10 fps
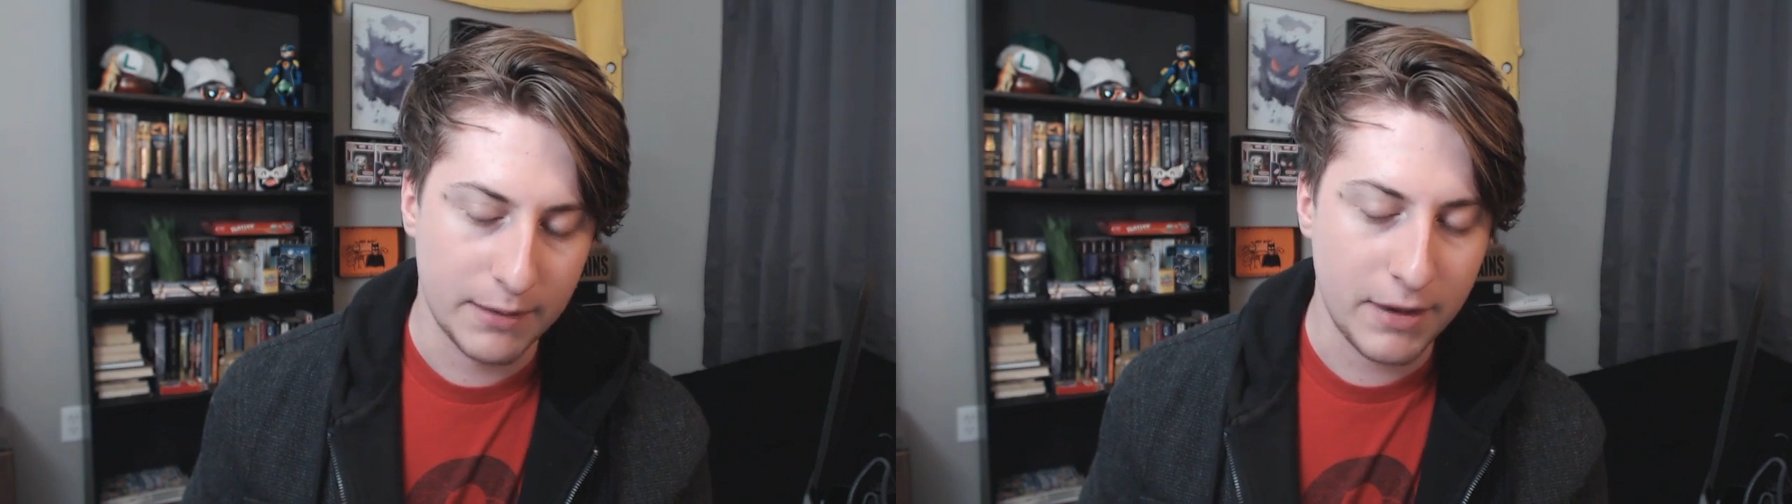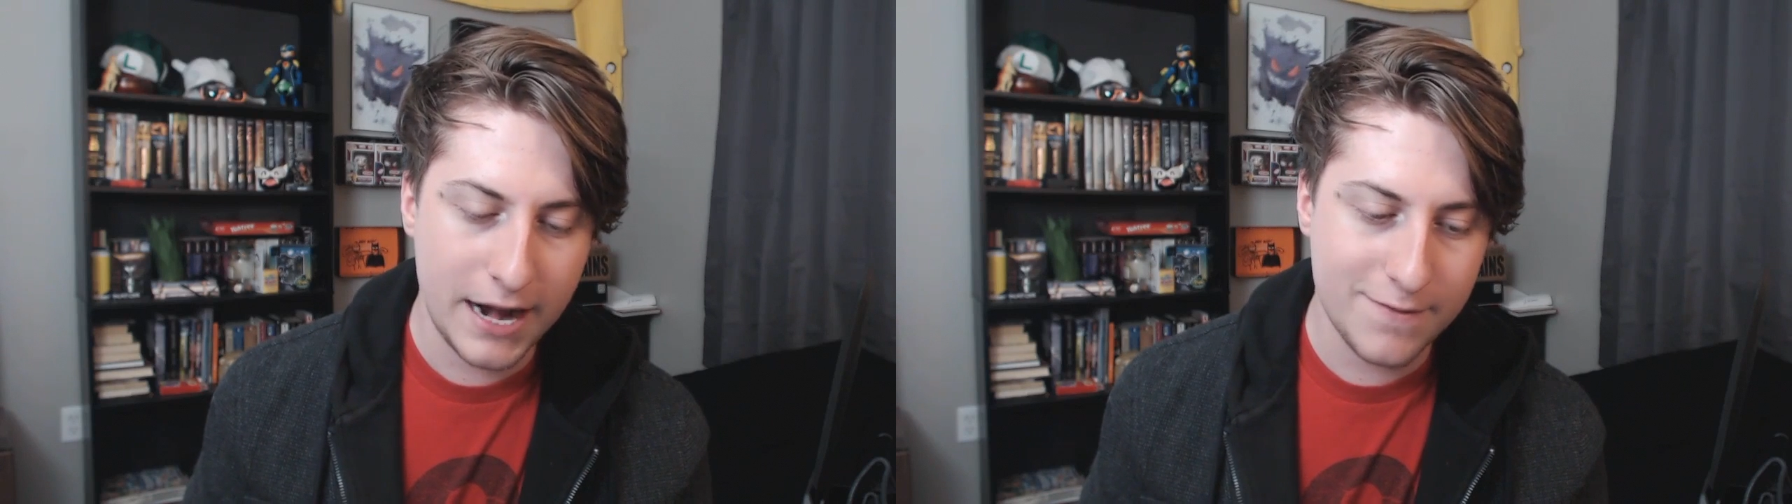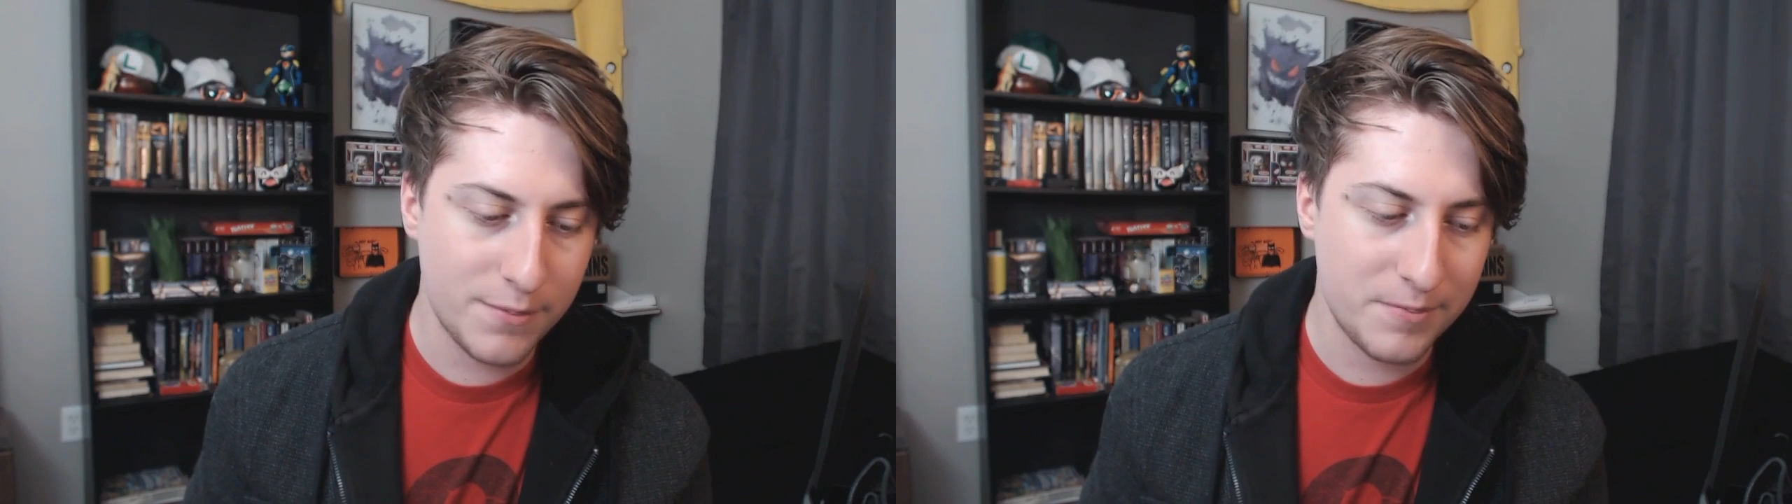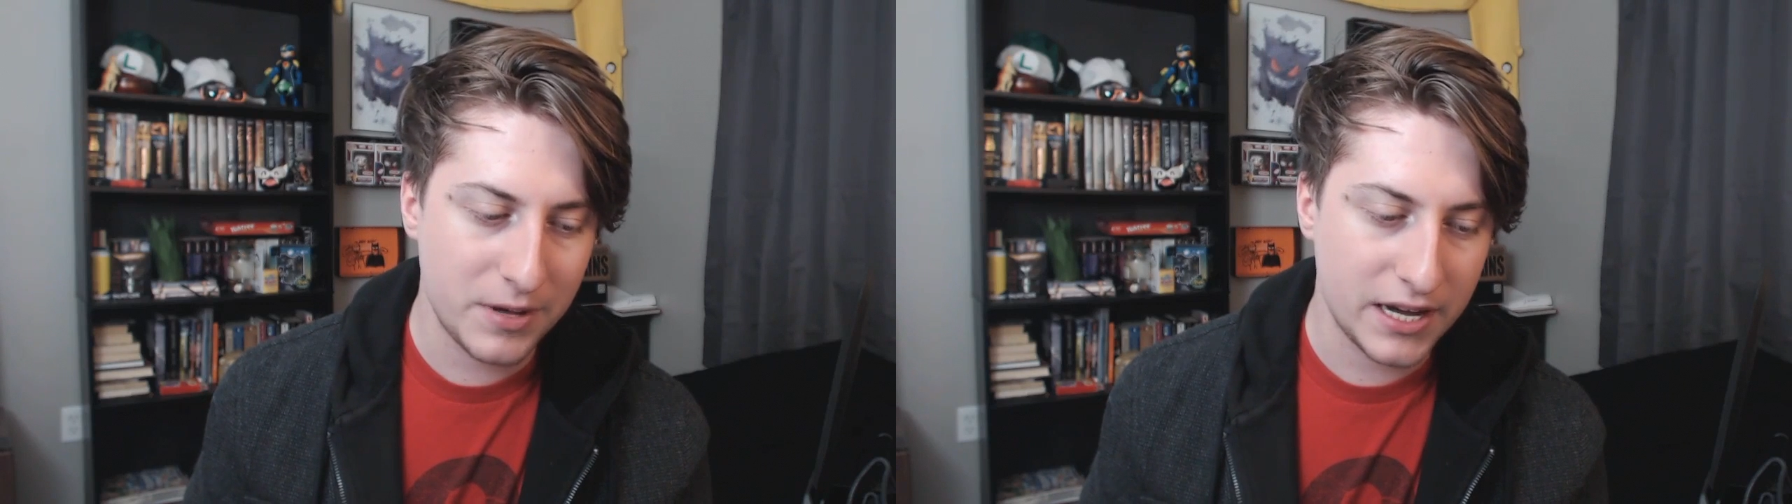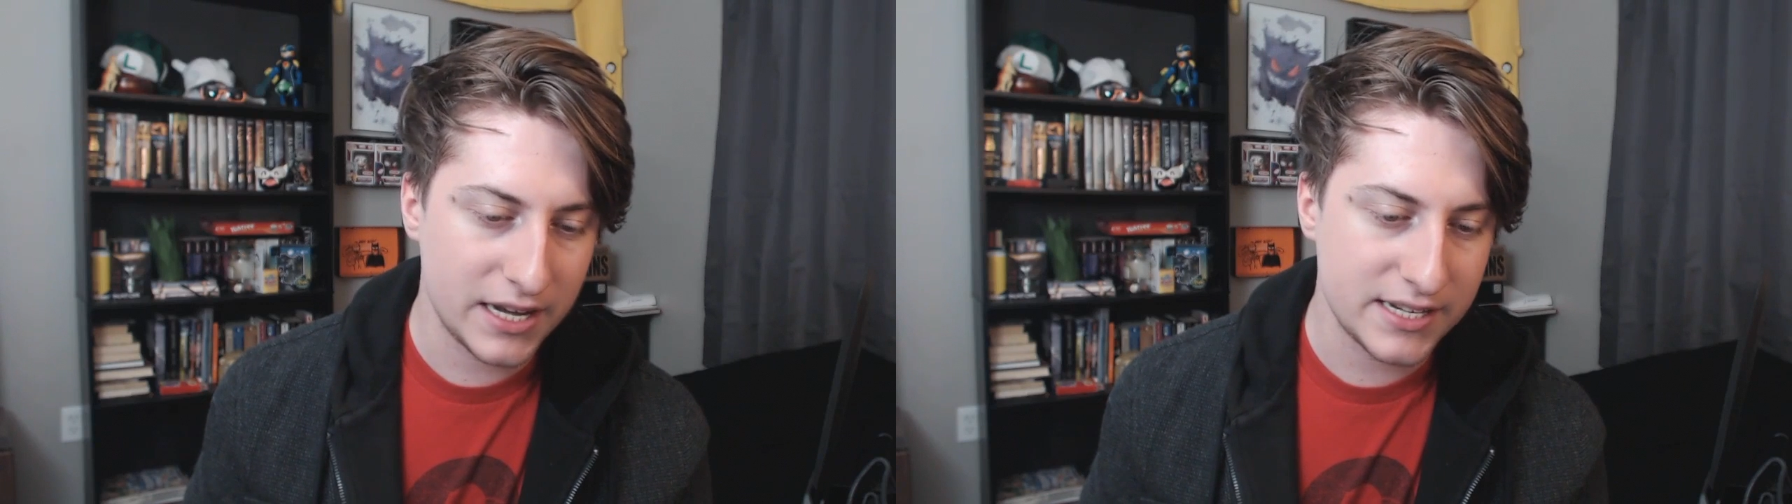It might even be
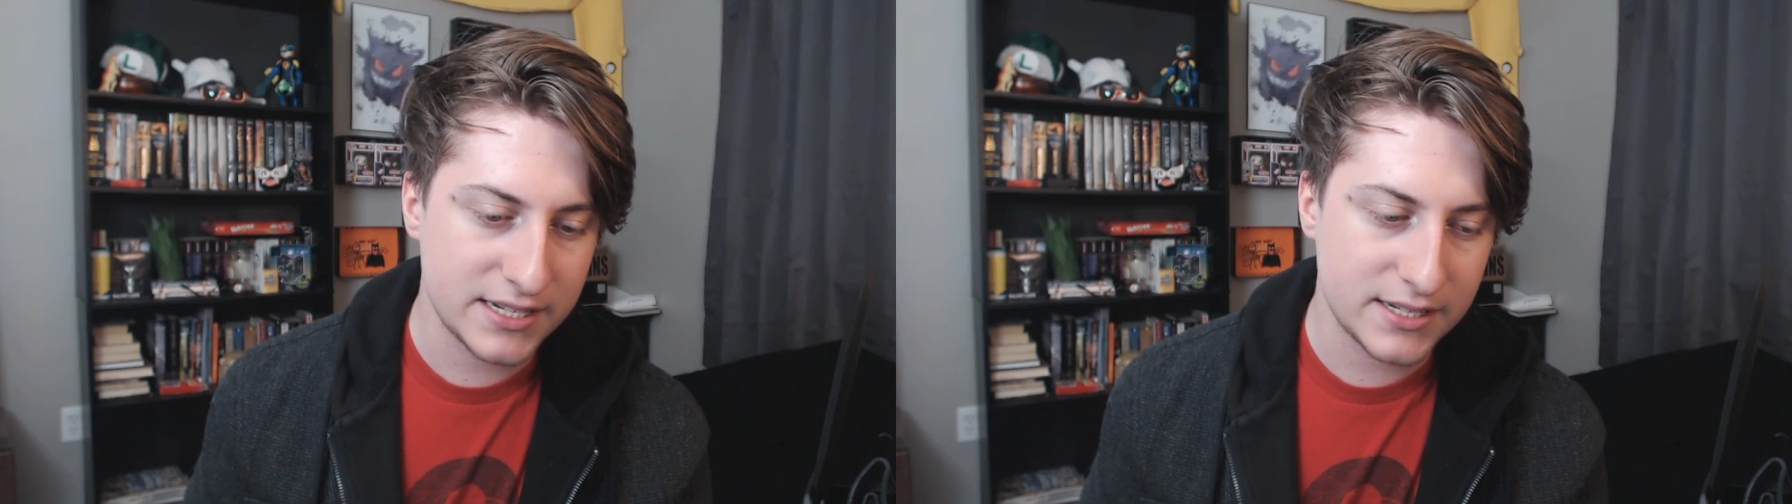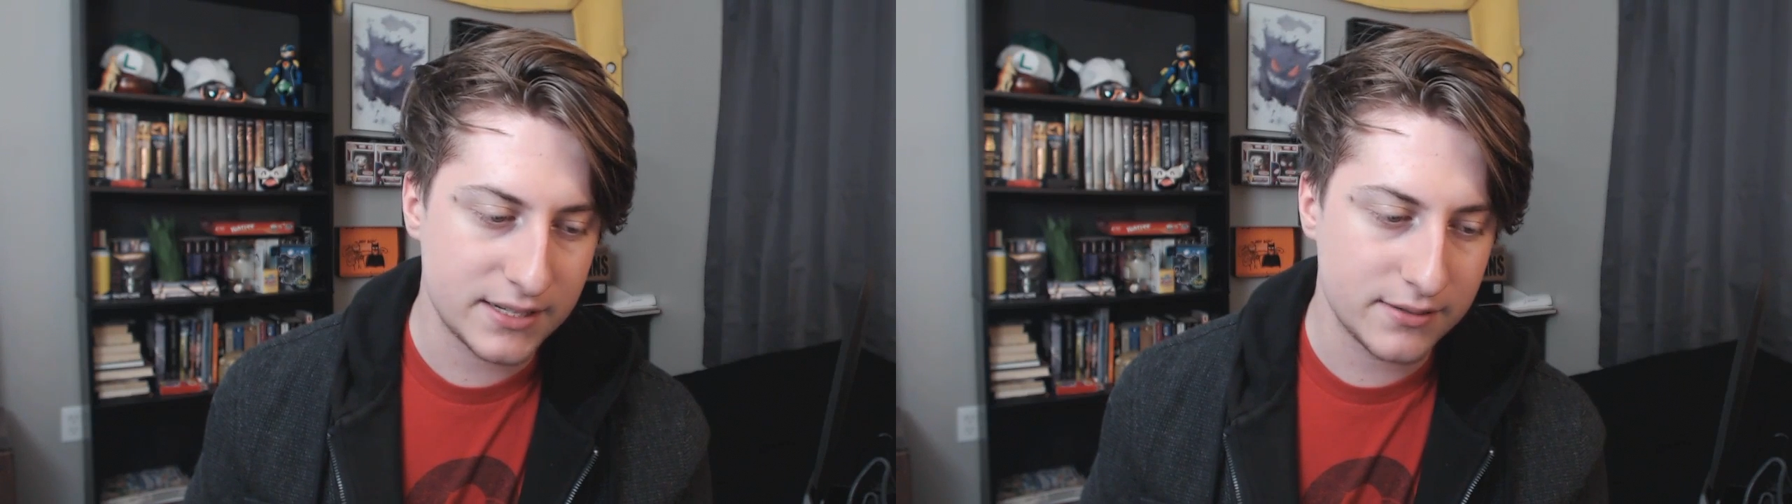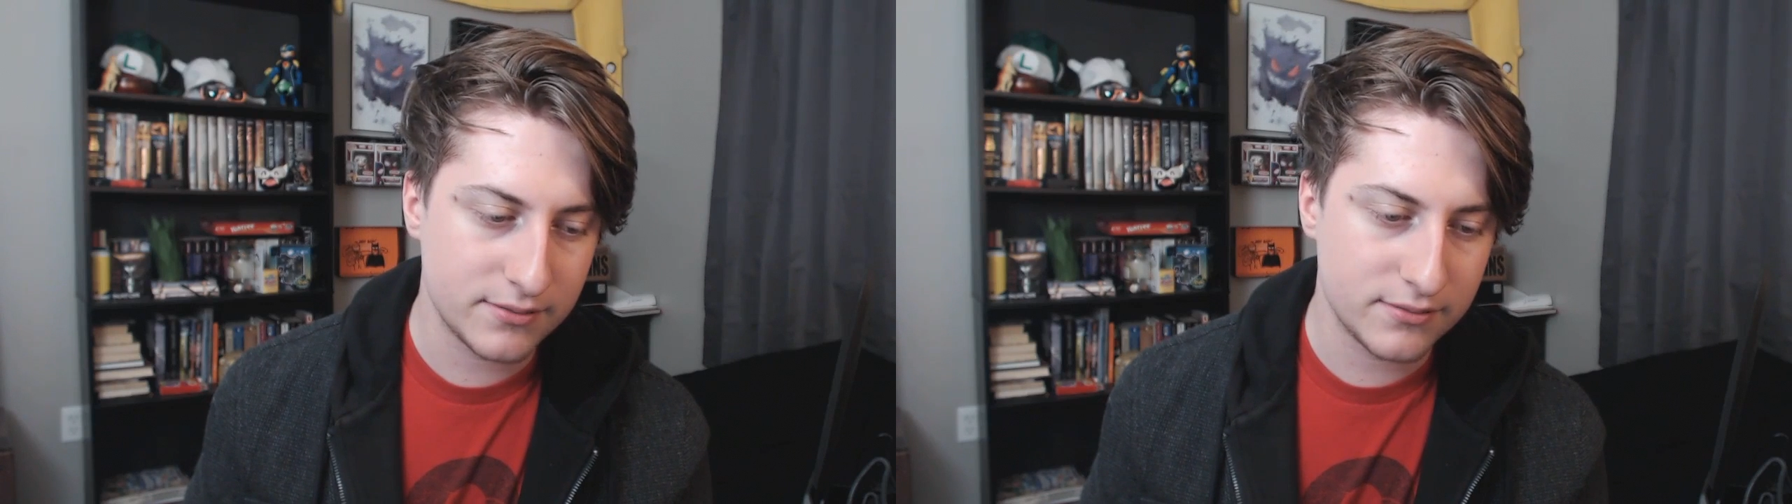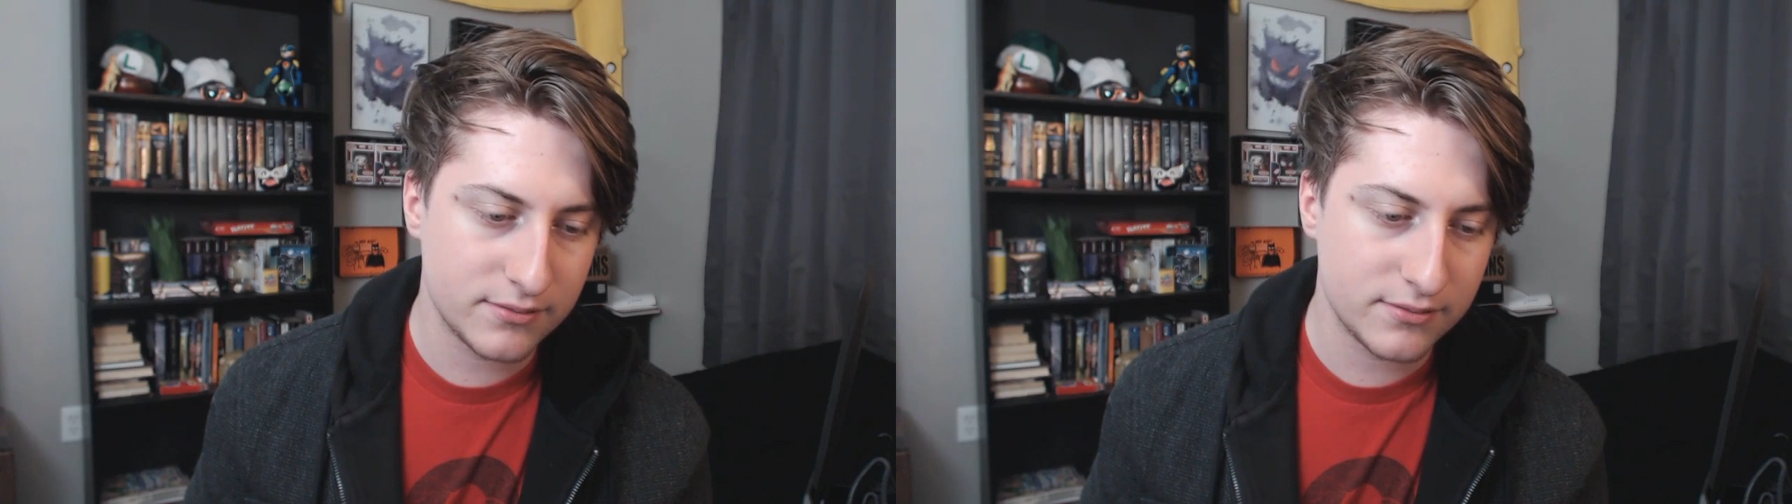because